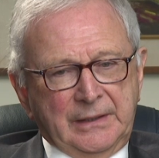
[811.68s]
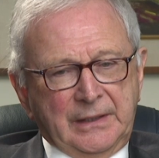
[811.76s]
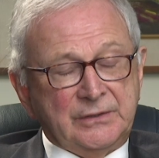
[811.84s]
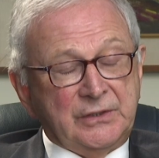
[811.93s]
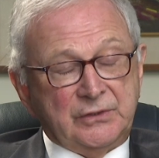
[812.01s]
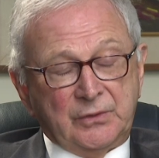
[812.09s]

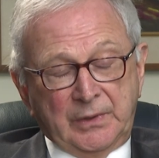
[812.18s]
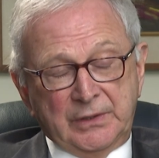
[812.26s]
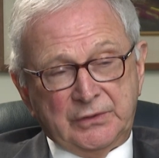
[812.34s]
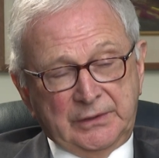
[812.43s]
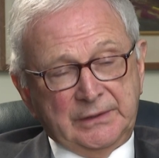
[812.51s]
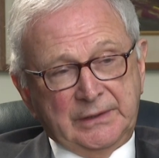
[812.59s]
a
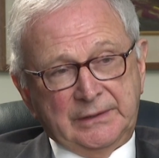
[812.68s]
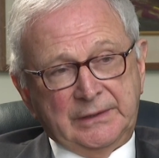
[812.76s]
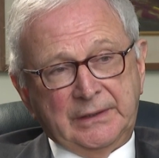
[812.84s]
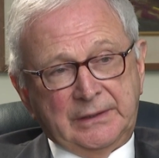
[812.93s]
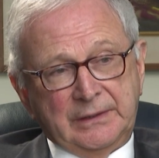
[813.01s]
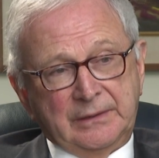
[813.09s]
situation
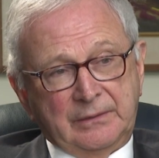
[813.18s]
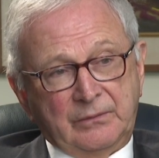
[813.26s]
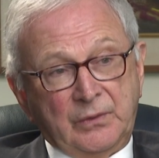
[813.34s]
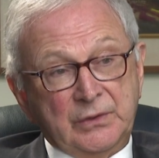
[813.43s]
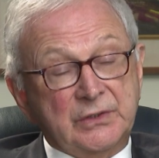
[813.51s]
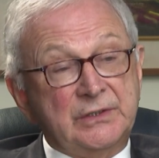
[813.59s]
that
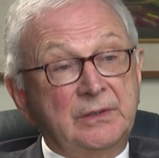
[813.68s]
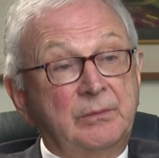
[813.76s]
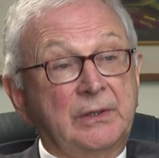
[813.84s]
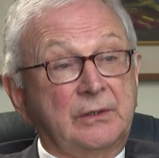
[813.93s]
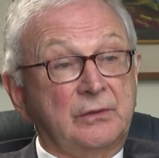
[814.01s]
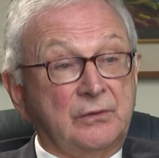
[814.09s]
we just need
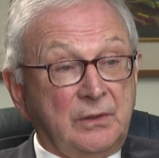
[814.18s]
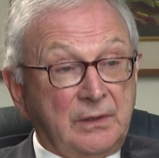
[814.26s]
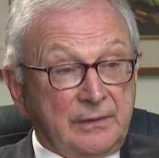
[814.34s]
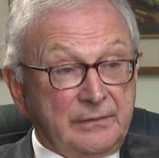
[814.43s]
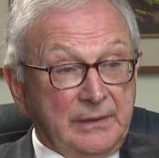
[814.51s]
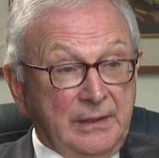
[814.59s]
better control of.